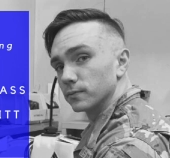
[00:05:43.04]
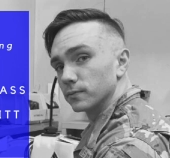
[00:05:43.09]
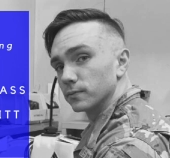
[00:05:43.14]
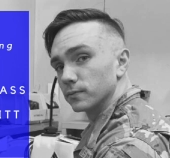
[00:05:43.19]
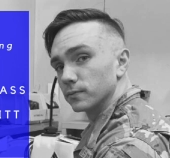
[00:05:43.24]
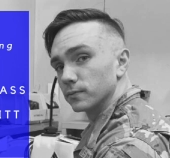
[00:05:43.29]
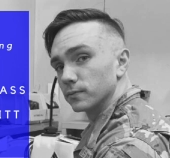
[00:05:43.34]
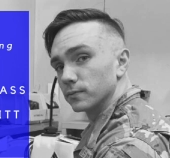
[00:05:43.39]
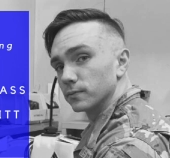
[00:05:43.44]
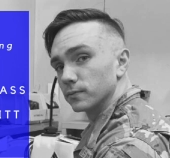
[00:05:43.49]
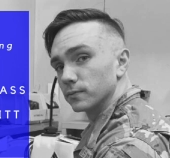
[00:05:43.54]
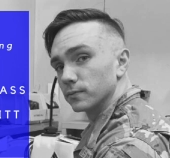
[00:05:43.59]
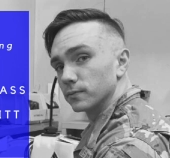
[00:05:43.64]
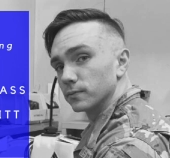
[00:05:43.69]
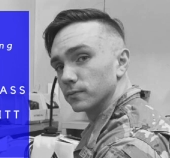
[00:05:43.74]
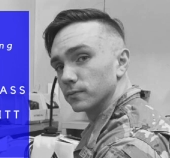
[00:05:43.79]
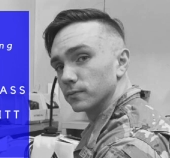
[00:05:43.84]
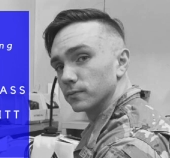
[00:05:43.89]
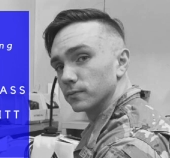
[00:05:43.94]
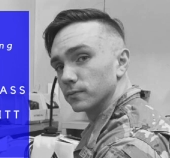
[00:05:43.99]

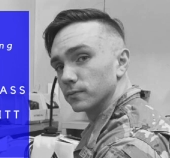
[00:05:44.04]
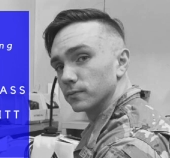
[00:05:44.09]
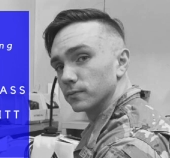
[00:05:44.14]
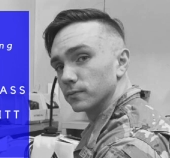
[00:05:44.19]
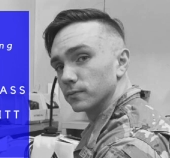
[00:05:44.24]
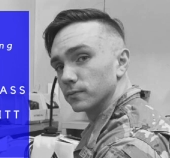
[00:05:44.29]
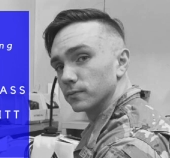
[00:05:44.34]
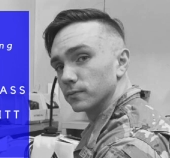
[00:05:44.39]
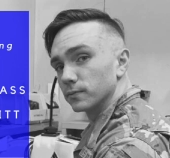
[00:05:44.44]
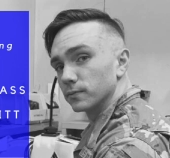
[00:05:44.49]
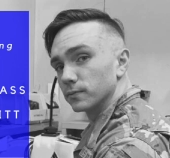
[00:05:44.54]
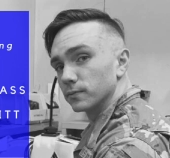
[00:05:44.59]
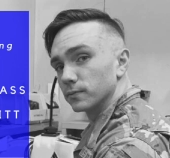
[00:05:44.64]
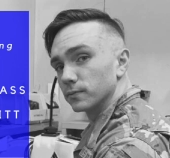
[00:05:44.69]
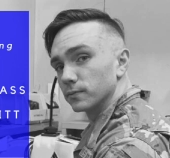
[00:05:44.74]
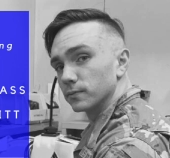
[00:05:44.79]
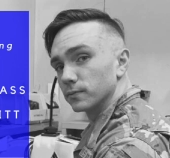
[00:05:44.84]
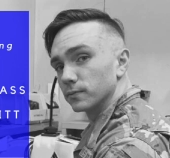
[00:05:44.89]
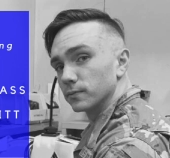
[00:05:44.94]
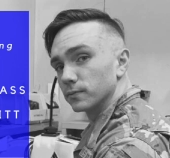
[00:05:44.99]

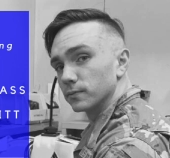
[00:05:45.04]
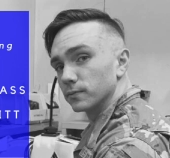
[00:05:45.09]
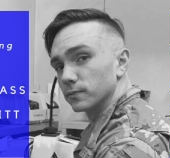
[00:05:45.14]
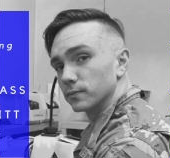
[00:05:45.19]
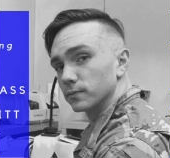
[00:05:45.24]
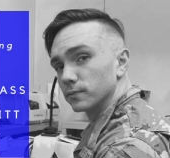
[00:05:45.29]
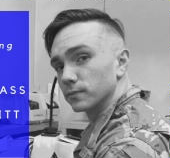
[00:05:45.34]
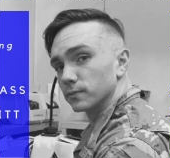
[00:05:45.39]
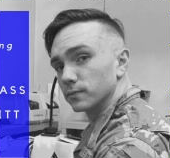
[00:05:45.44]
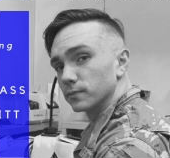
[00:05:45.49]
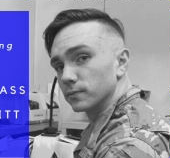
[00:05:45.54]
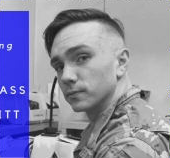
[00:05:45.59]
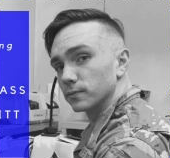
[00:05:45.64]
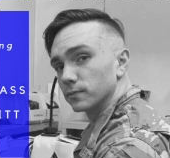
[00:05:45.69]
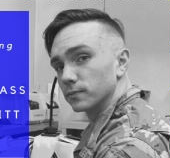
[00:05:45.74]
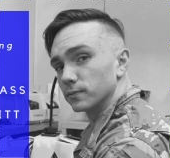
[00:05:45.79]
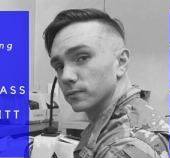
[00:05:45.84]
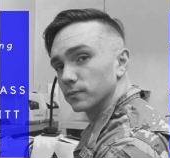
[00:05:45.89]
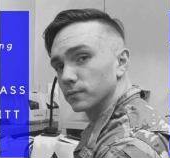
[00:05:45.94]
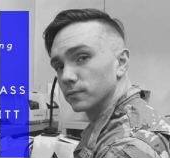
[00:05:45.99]

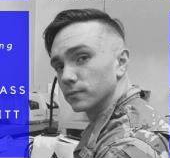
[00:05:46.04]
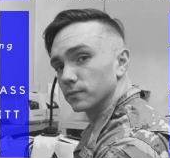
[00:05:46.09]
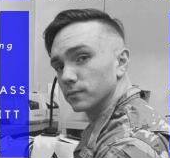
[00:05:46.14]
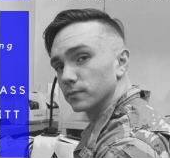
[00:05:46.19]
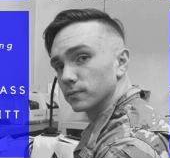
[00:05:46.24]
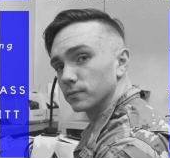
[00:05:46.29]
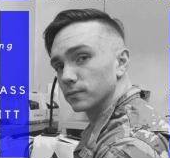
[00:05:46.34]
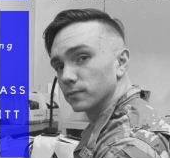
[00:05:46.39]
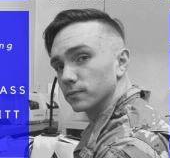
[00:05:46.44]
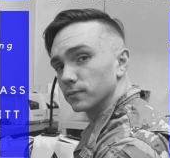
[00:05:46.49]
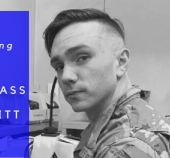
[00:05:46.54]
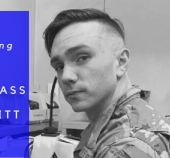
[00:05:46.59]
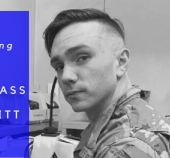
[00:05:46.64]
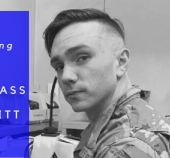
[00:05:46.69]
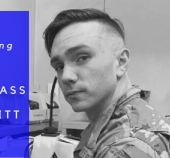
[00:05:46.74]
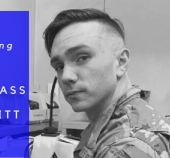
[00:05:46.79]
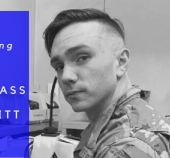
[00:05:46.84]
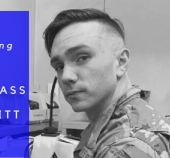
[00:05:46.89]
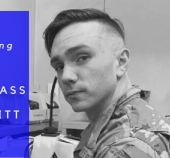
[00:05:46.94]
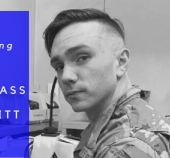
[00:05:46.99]

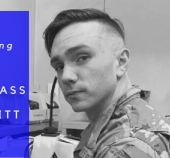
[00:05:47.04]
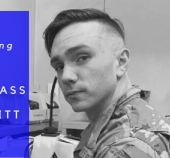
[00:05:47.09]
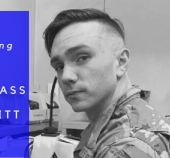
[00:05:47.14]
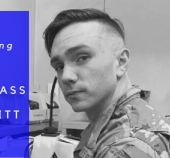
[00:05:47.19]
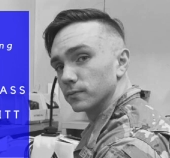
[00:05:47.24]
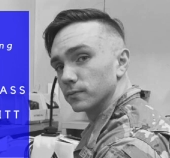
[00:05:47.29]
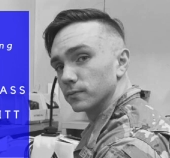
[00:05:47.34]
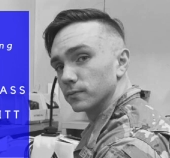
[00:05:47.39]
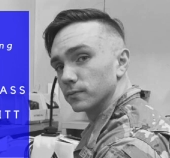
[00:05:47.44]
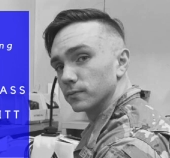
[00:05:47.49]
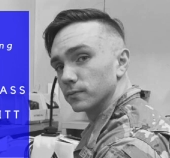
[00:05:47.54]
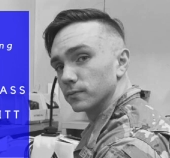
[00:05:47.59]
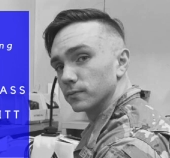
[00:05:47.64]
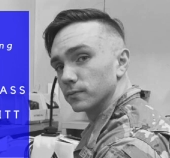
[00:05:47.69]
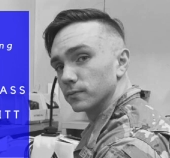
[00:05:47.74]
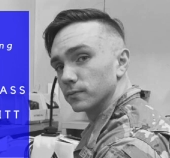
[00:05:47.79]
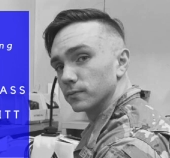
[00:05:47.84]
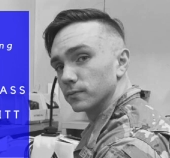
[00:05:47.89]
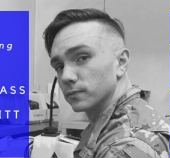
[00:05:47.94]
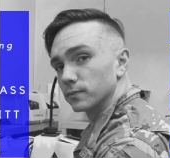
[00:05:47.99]

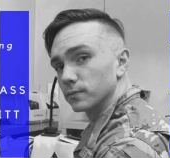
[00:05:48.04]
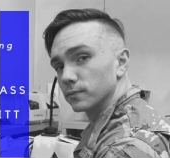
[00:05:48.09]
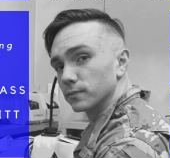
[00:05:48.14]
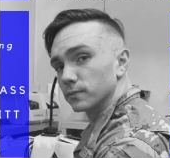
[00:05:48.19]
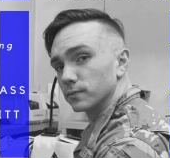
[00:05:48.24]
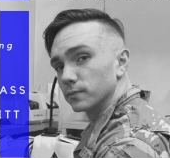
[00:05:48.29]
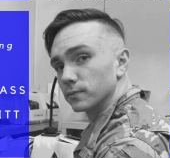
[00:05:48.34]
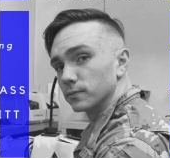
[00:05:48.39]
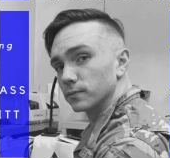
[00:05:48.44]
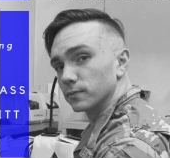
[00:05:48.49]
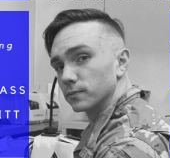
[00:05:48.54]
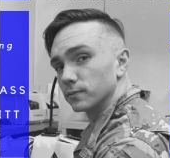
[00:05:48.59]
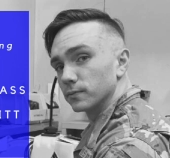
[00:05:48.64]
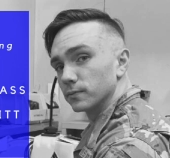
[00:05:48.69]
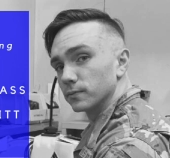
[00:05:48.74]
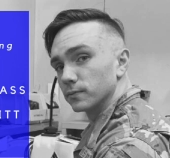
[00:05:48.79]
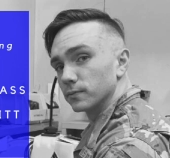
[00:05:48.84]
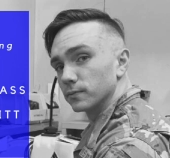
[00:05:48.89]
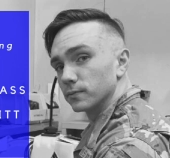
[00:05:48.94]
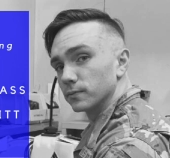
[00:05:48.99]

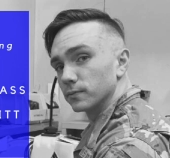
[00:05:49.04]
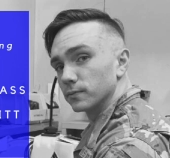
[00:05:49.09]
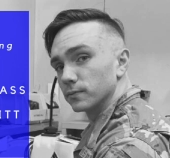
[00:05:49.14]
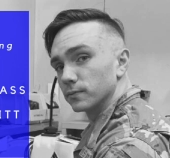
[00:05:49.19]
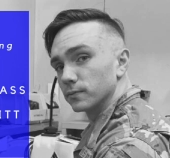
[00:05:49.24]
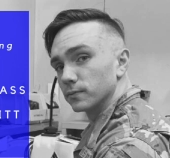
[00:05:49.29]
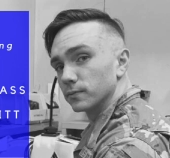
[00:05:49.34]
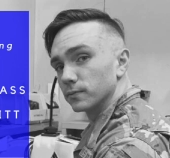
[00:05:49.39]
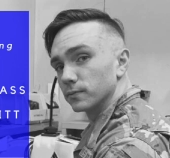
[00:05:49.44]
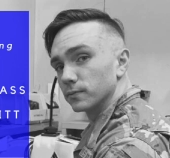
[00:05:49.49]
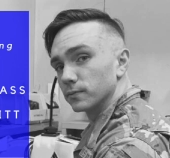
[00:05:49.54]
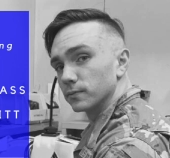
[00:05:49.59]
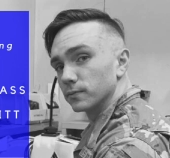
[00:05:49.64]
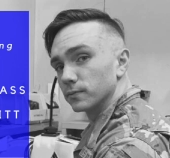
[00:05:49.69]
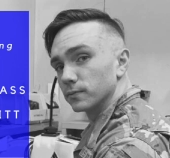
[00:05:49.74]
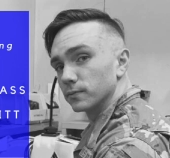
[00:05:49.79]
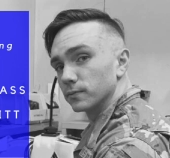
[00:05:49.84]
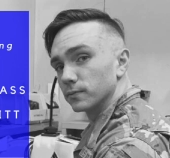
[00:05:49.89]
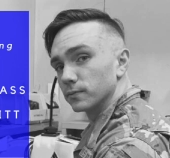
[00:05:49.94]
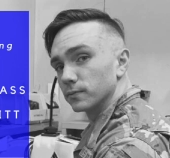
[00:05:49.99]

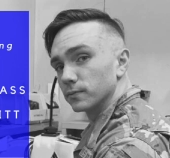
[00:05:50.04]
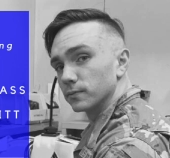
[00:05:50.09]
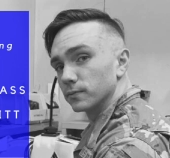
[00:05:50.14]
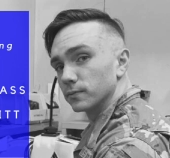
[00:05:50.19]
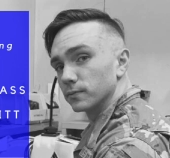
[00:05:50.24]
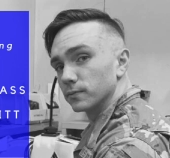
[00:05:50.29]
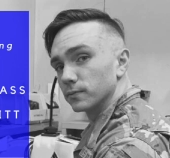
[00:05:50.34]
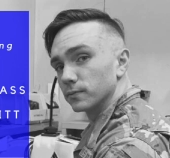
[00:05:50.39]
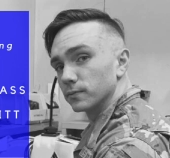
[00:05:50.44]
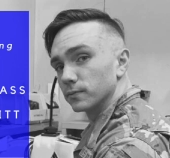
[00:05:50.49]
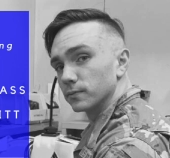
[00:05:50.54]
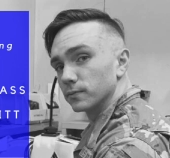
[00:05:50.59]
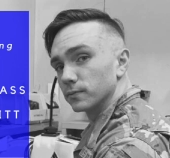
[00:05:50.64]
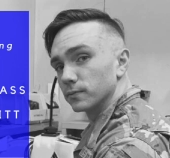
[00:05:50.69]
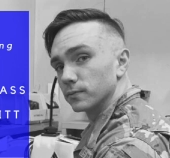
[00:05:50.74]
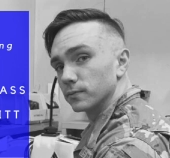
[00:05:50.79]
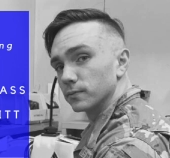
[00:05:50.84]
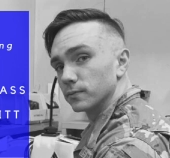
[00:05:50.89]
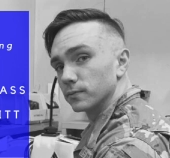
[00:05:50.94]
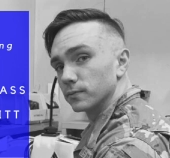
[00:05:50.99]
[no speech]